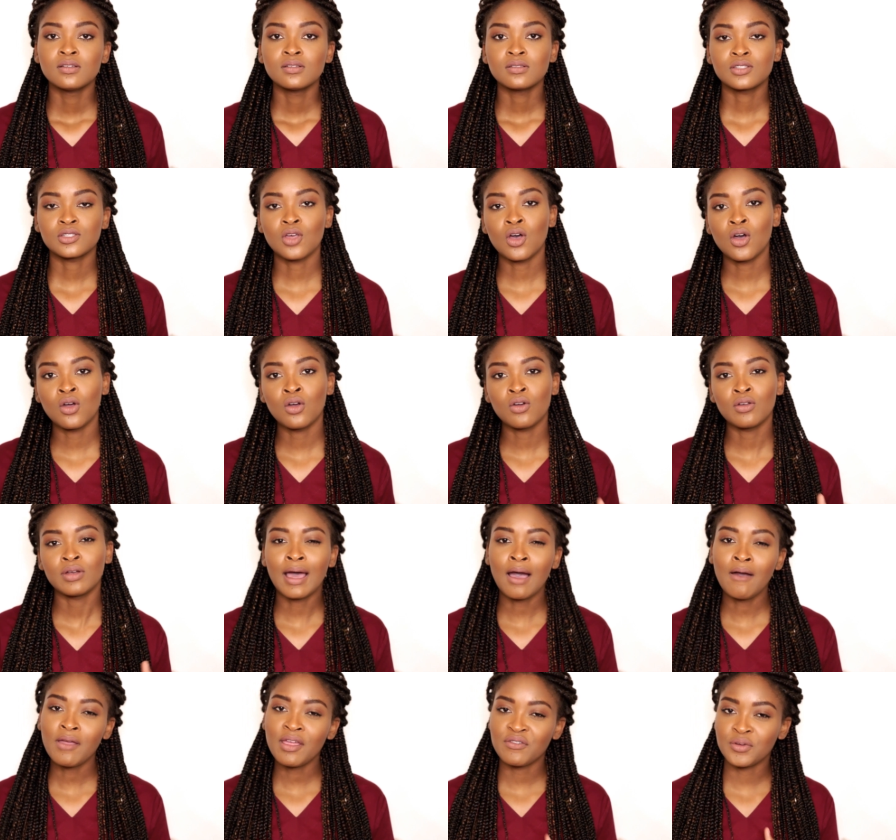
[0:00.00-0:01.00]
So
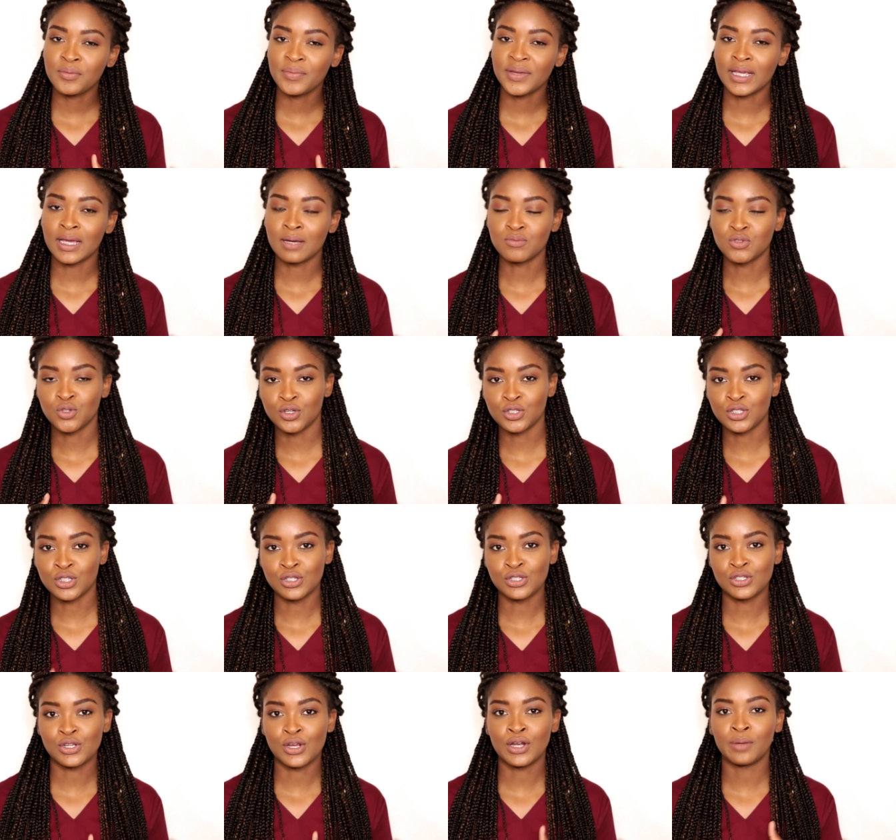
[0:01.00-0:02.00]
now everybody, I'm sure, is
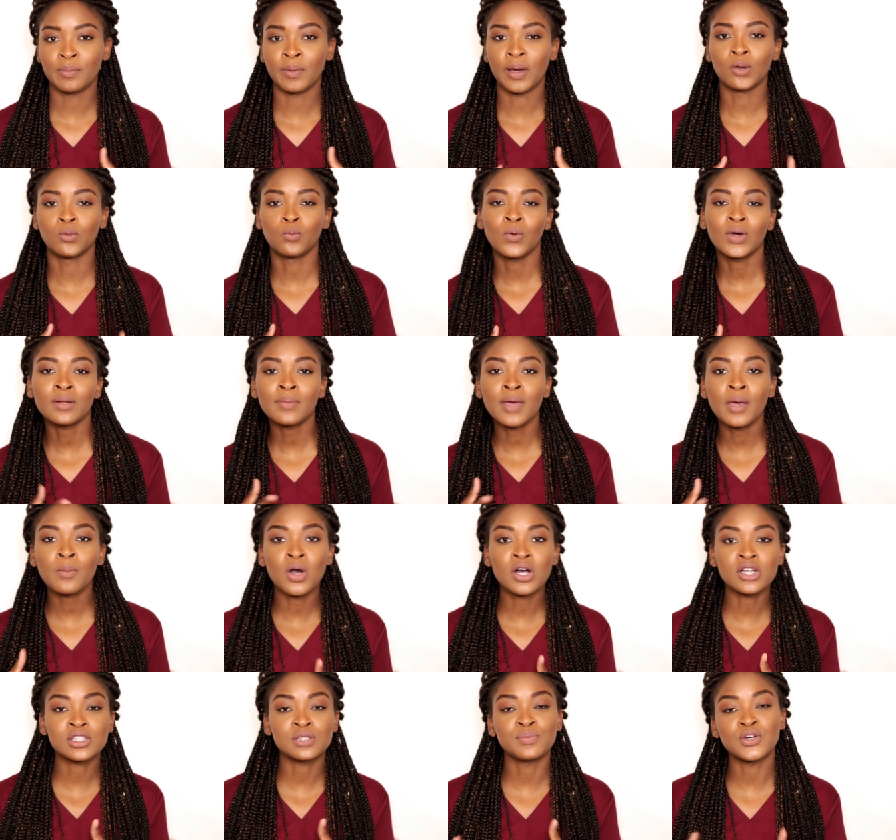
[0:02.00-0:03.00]
concerned about, what are my
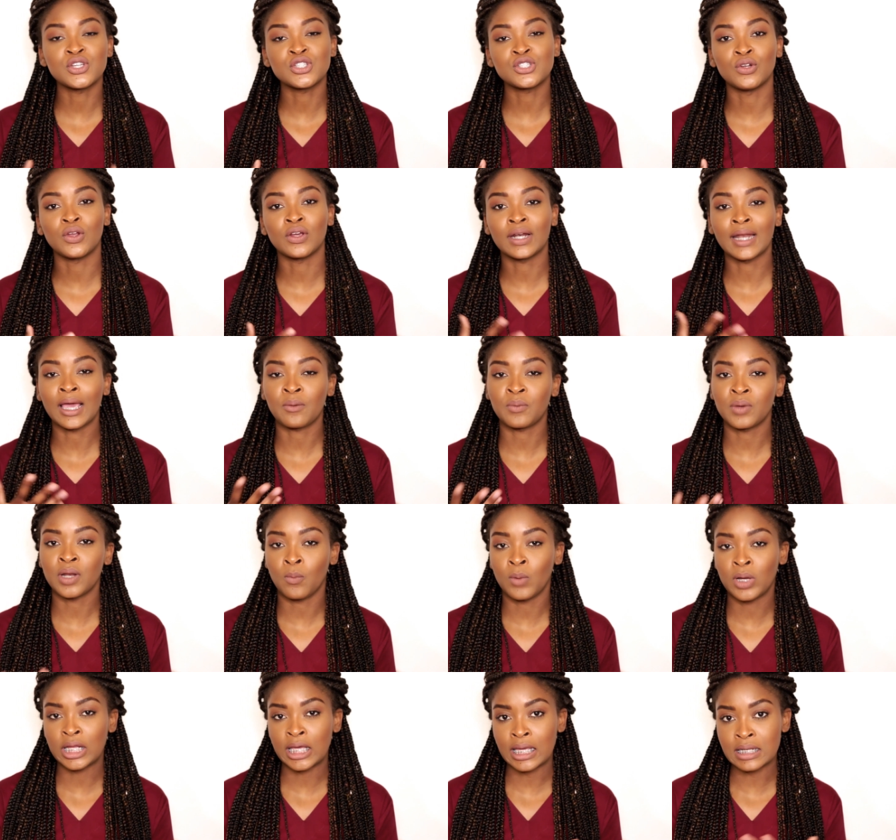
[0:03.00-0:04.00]
marks supposed to look like when I
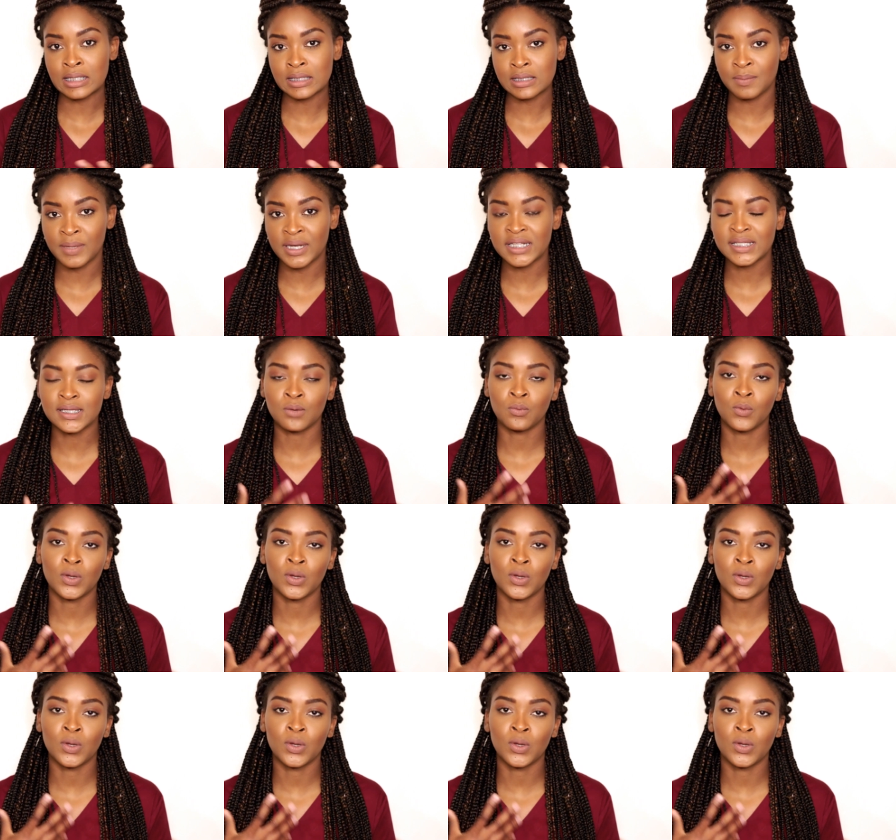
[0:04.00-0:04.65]
want to get into medicine?